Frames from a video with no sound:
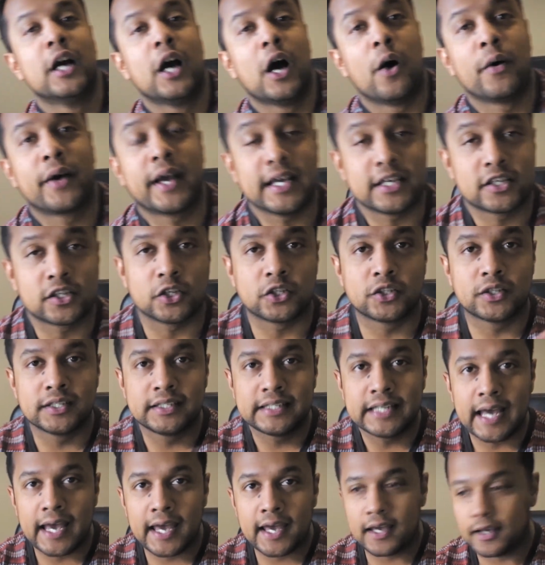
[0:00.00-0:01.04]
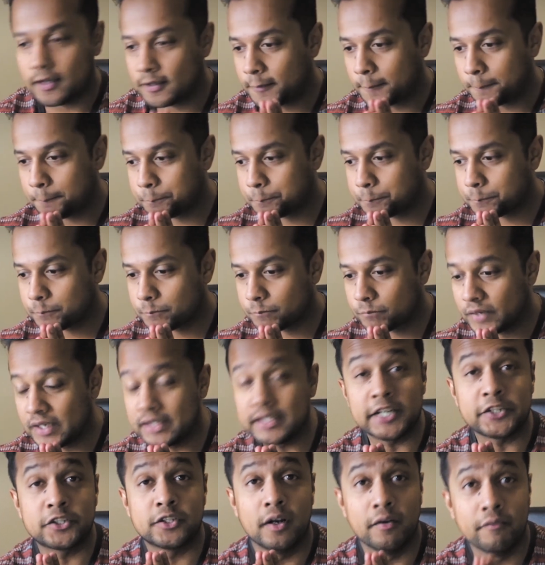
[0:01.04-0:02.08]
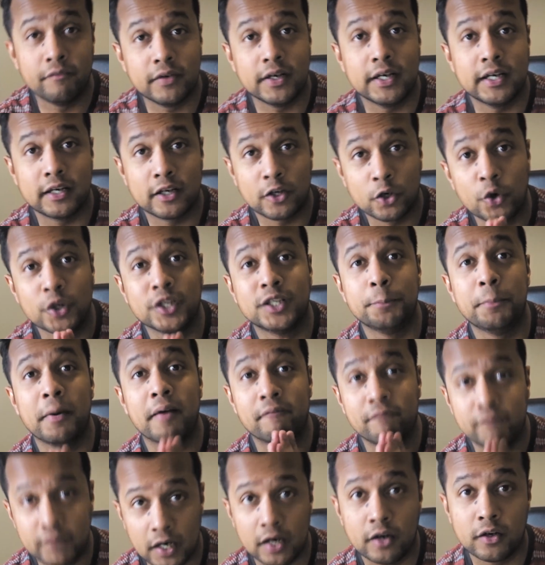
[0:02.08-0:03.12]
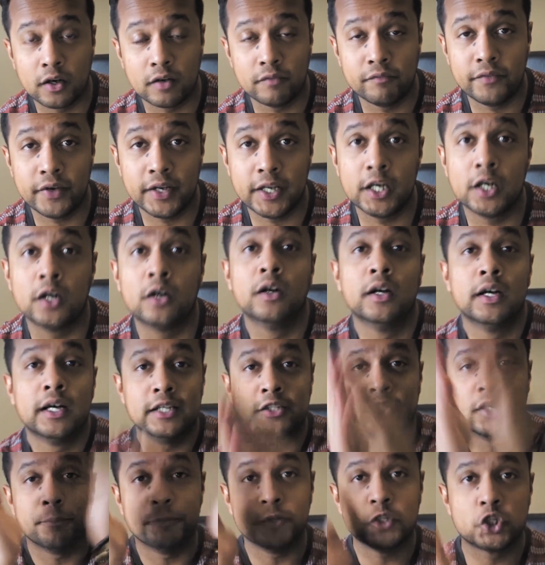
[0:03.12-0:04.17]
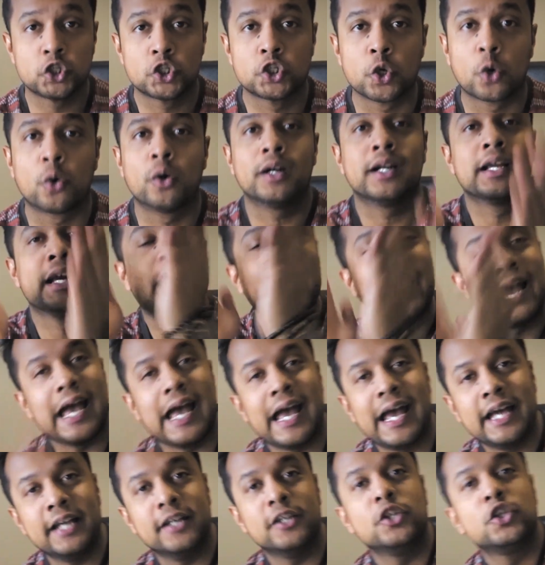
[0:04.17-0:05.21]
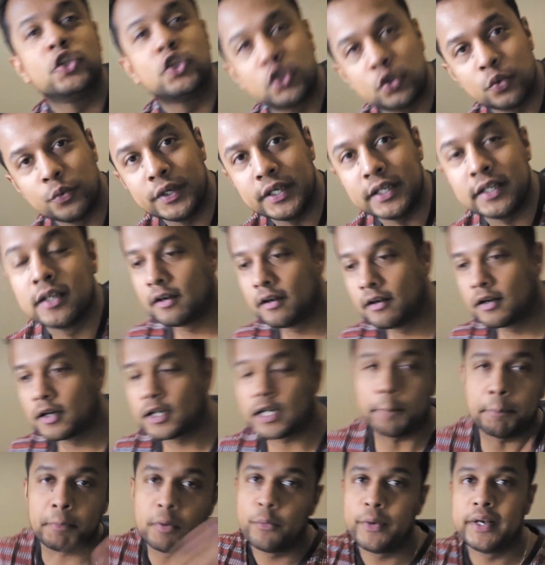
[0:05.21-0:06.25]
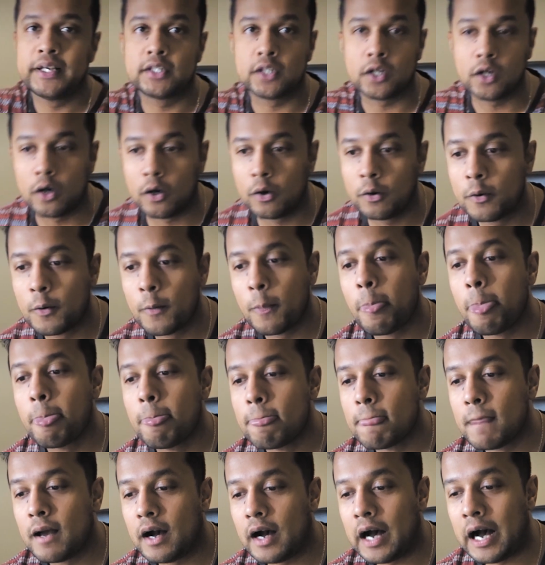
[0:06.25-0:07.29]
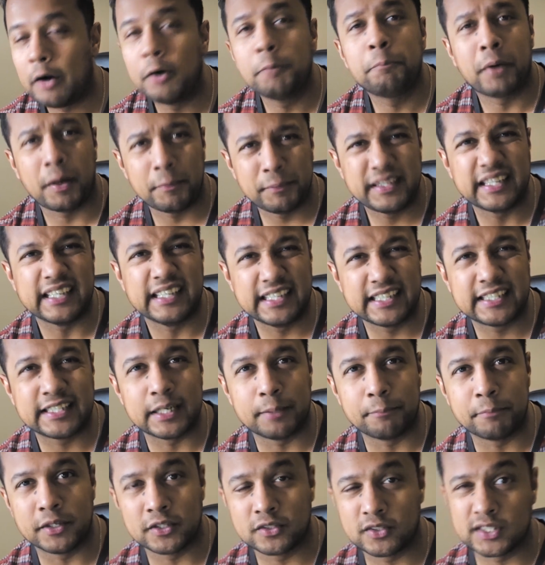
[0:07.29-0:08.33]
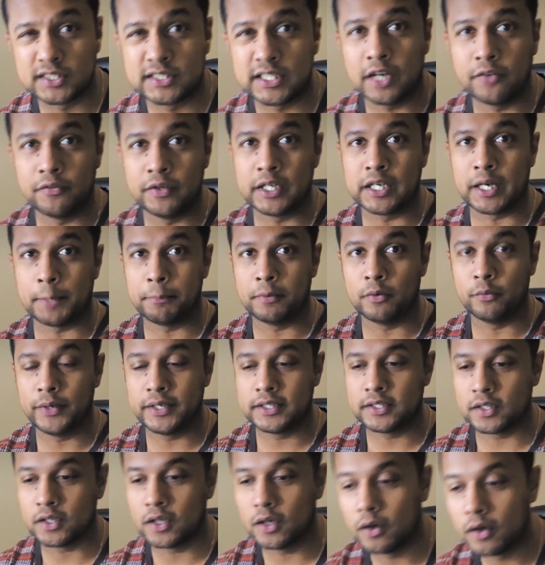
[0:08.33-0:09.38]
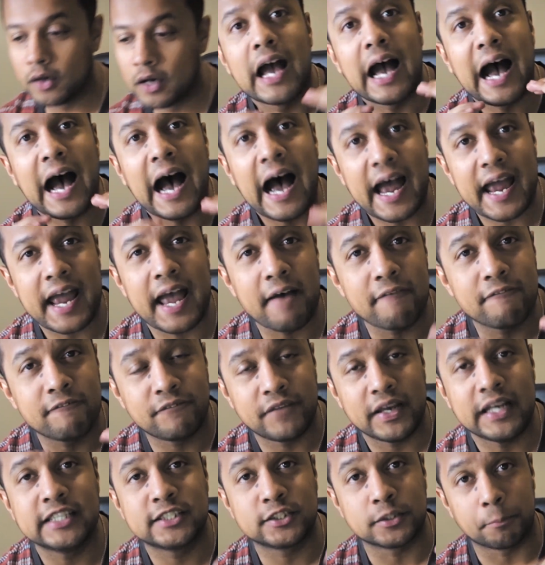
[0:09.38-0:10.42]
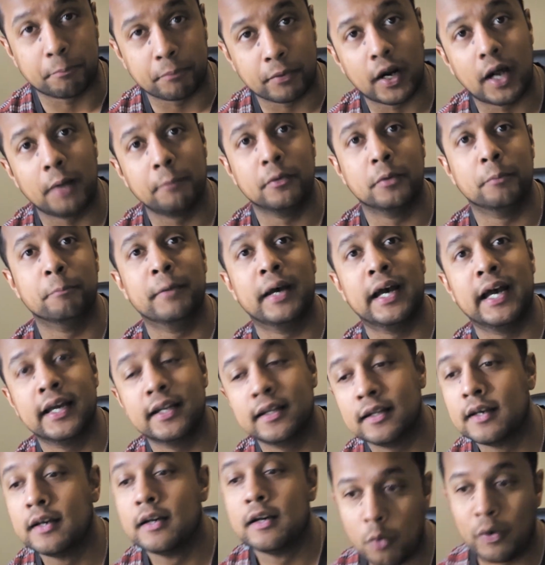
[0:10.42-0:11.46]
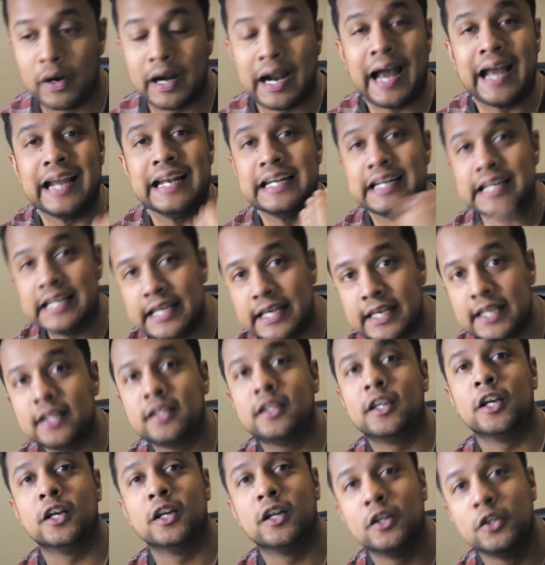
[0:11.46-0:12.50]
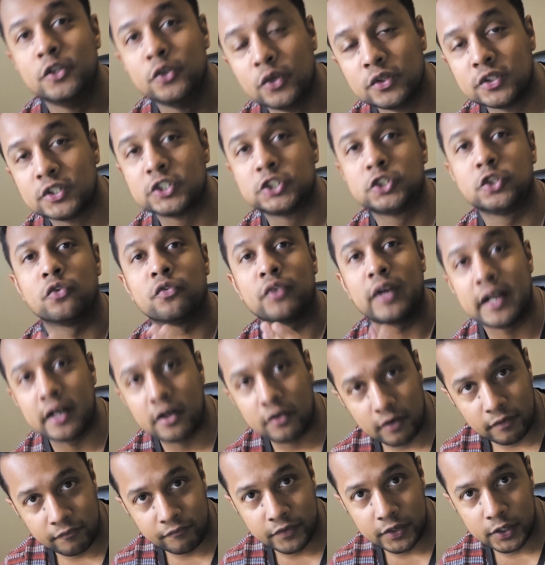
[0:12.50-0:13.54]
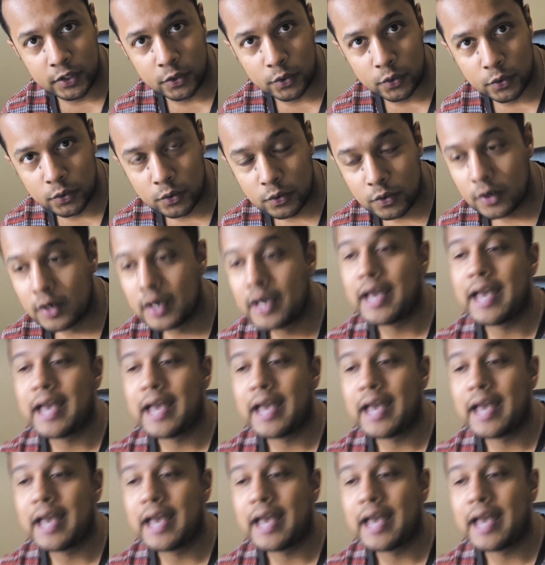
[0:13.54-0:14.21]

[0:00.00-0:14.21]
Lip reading: Okay, so today is actually going to be a very good video. It's going to be short and sweet. A couple of weeks ago, I would probably say December, so it's not really a couple of weeks ago, I have faced a problem, man, where I need the users to write a review